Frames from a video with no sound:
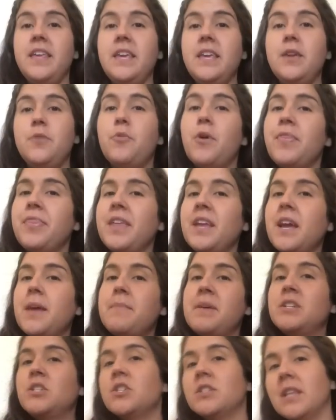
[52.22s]
The one thing I
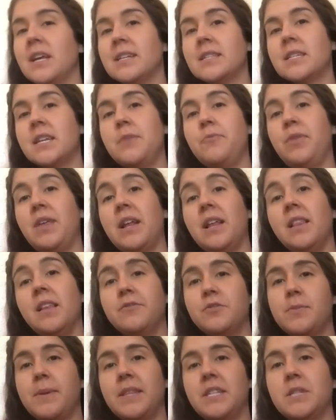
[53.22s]
mentioned last time that I
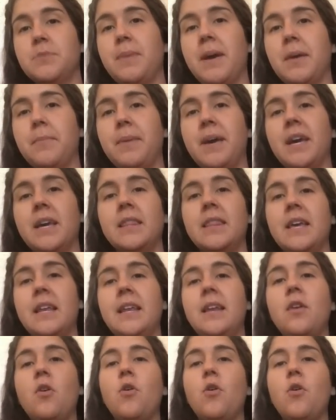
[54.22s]
loved about this backpack that it